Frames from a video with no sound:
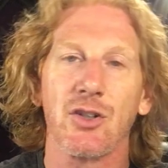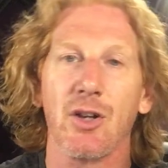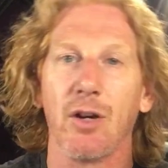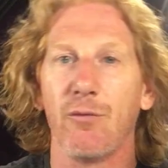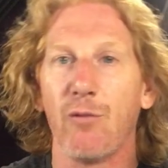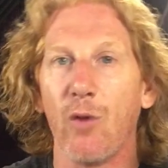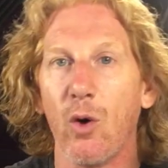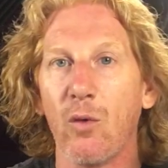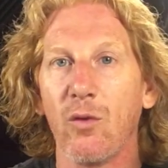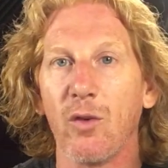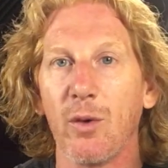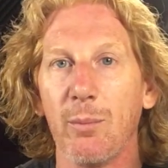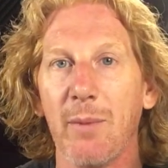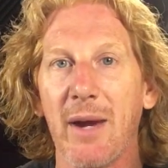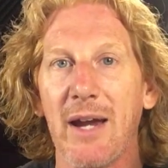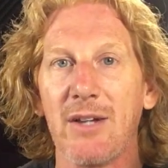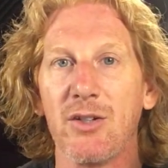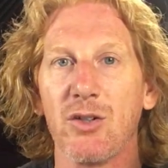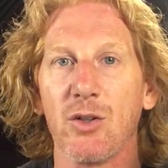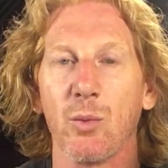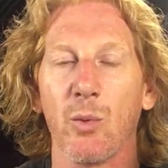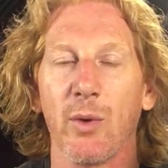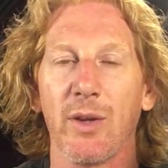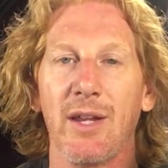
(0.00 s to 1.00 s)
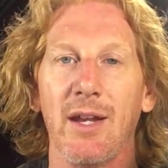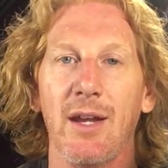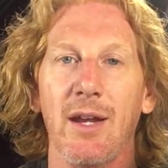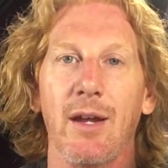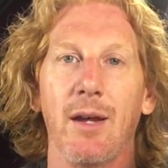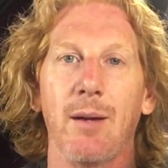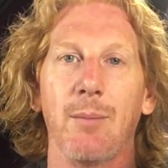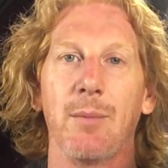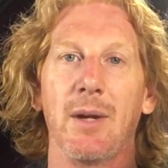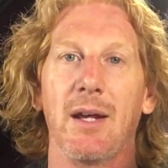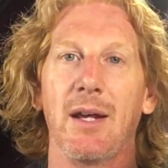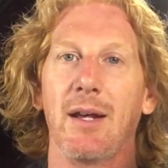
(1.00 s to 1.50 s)
stuff over major with
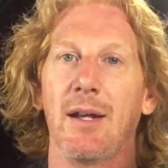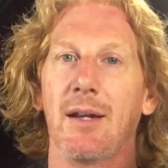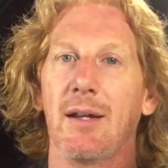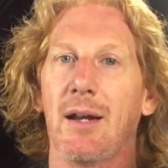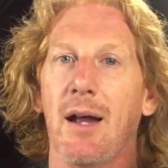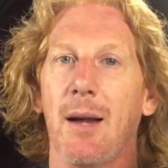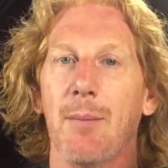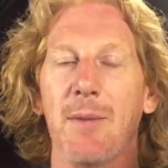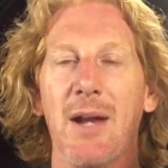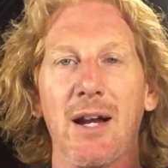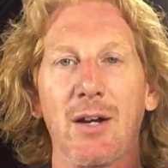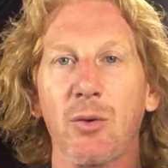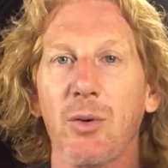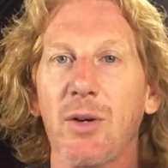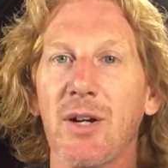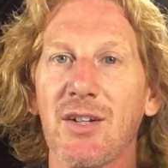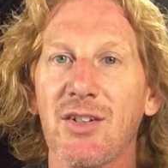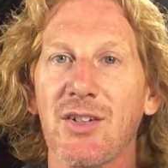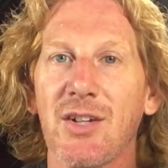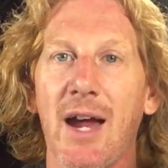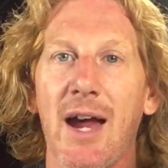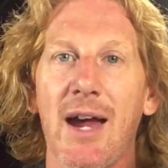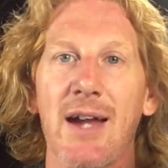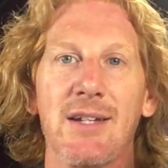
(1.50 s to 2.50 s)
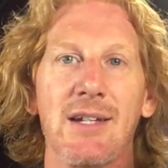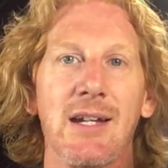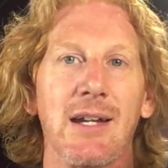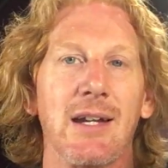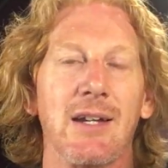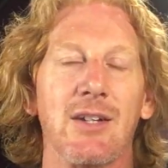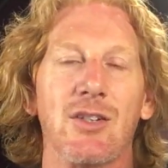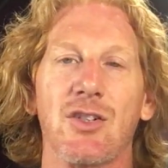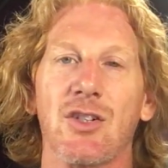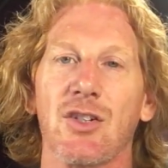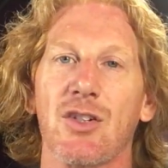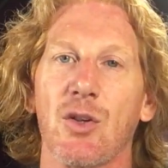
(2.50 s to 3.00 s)
him, and I'm not
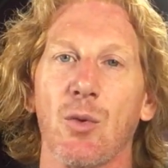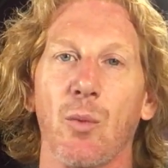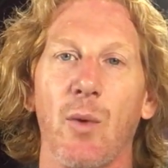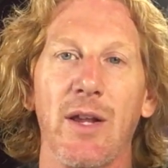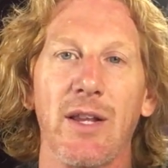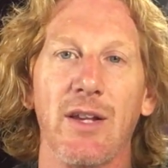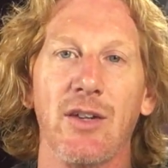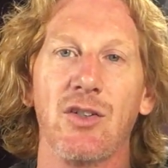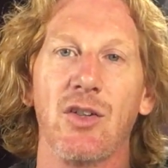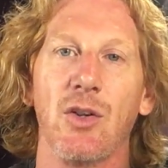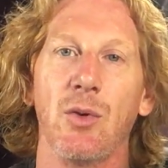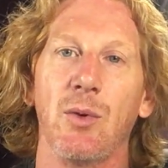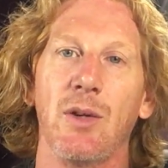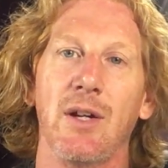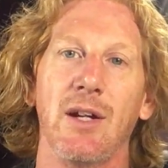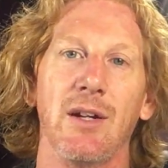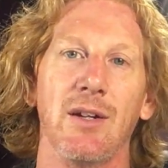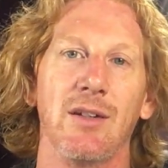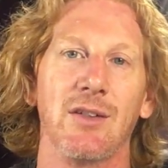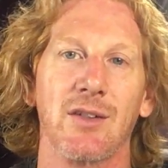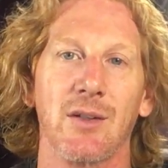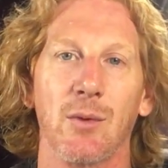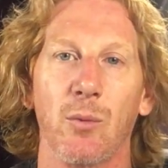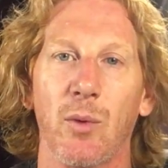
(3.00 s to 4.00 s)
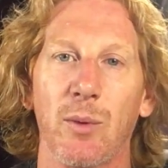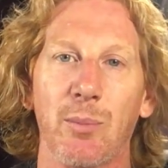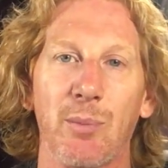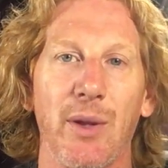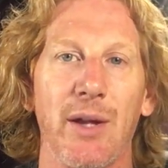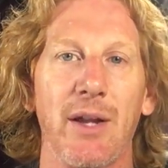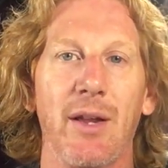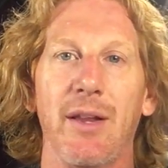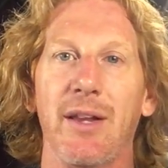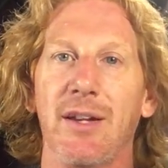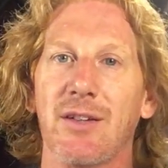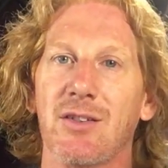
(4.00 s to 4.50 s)
criticizing, it's just the way the tune is. We
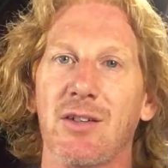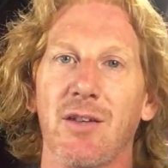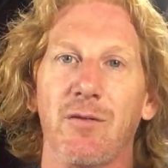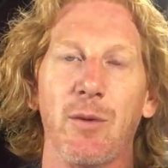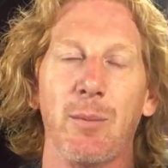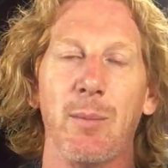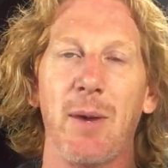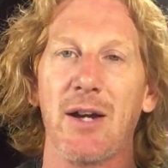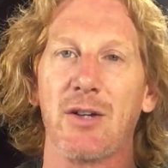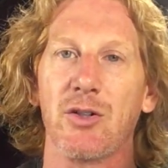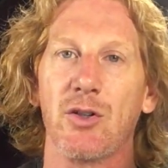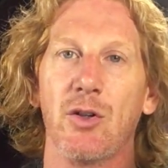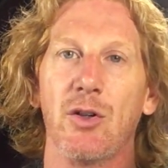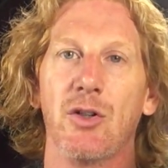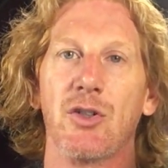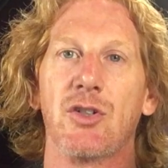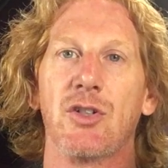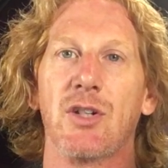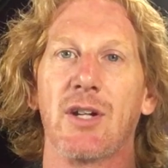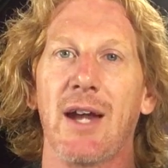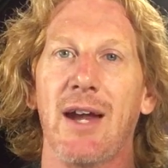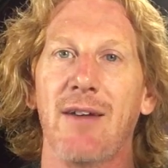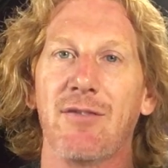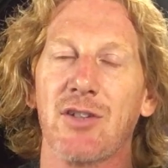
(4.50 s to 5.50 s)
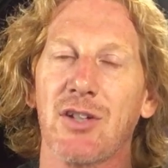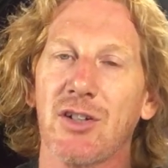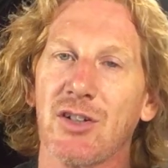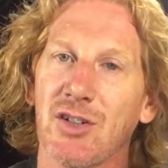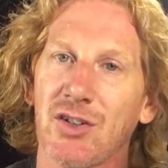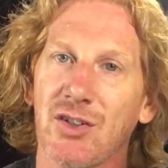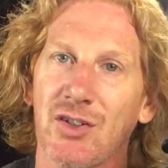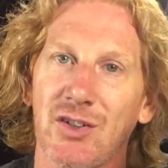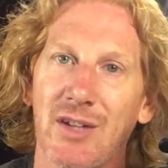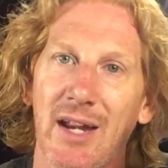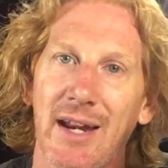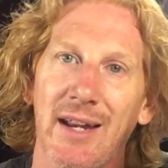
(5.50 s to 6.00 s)
play all that stuff at my church. You have to
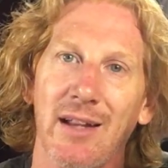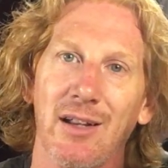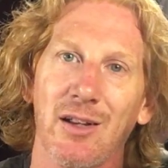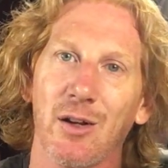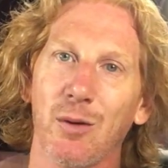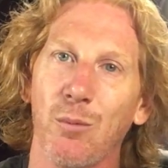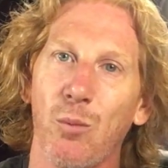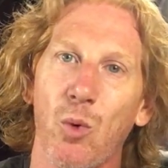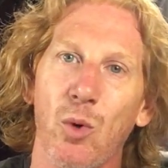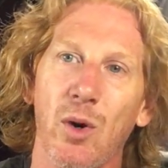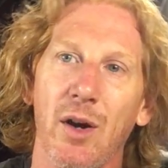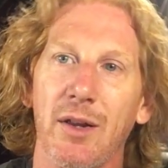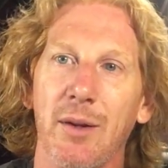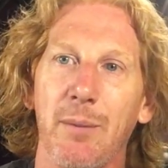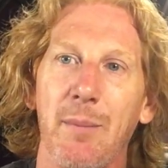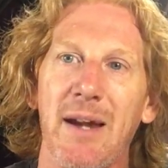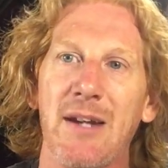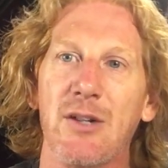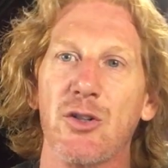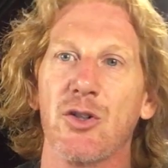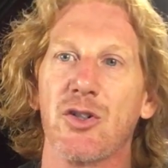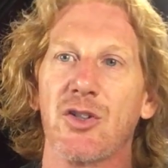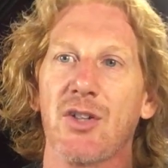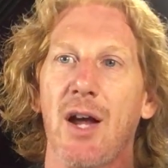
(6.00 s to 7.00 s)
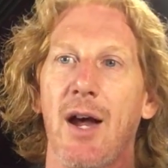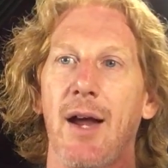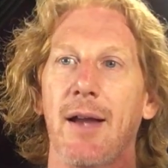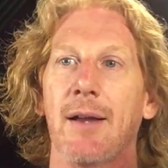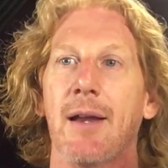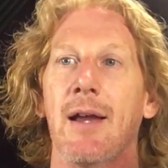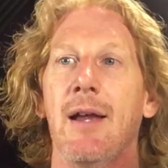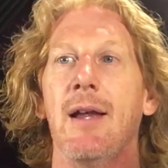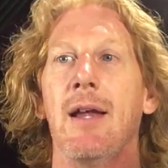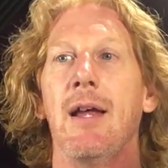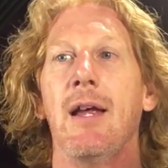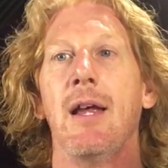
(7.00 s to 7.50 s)
just stay a little more on the major side.
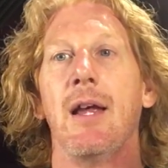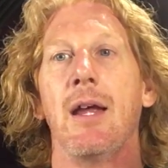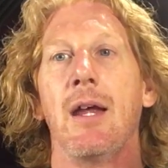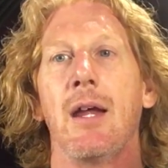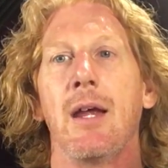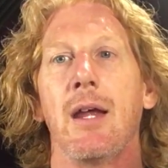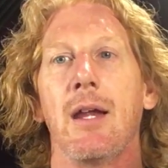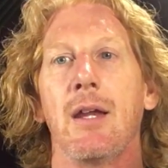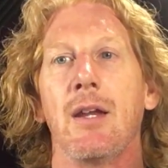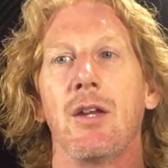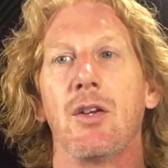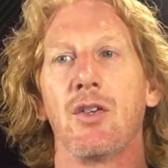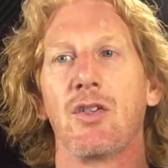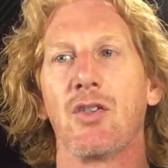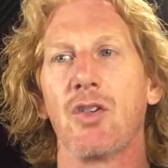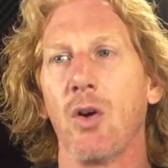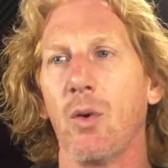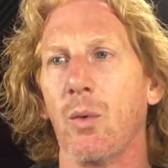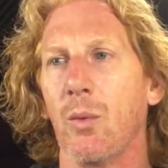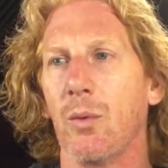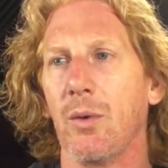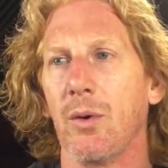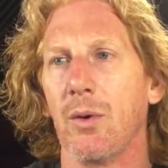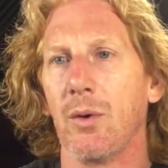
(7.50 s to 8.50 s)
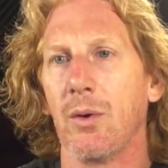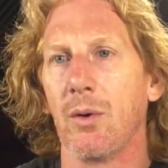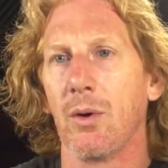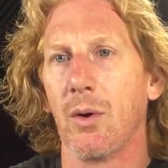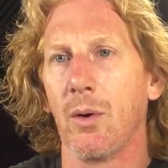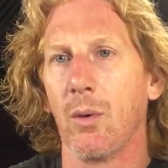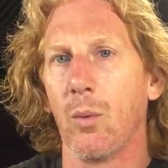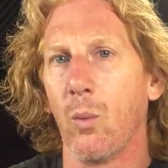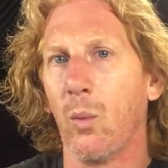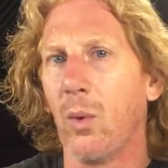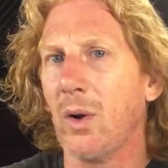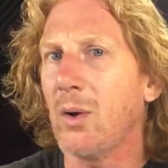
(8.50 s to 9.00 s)
So
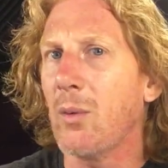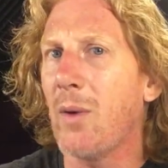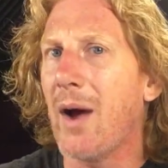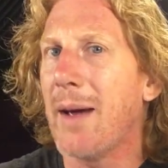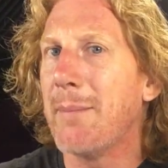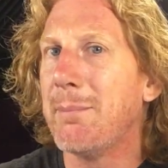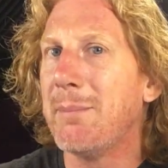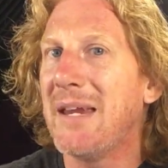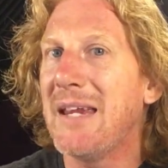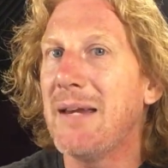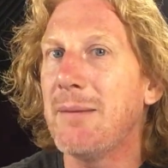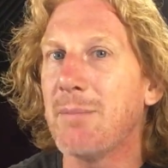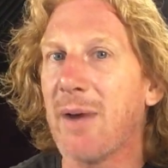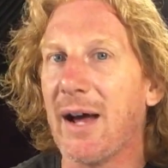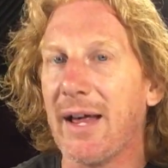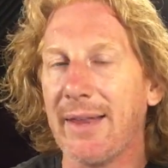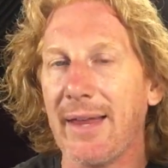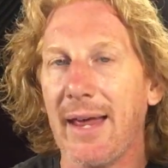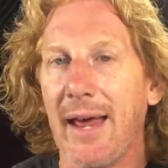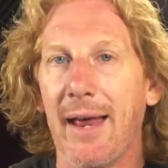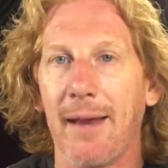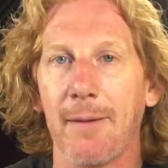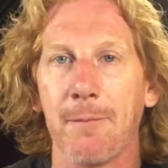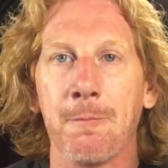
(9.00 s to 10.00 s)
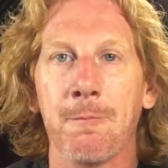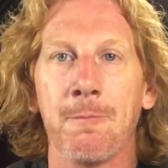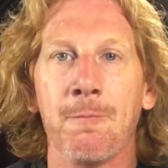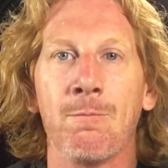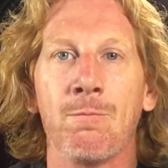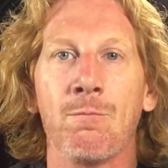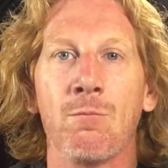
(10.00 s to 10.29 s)
what do I mean by that?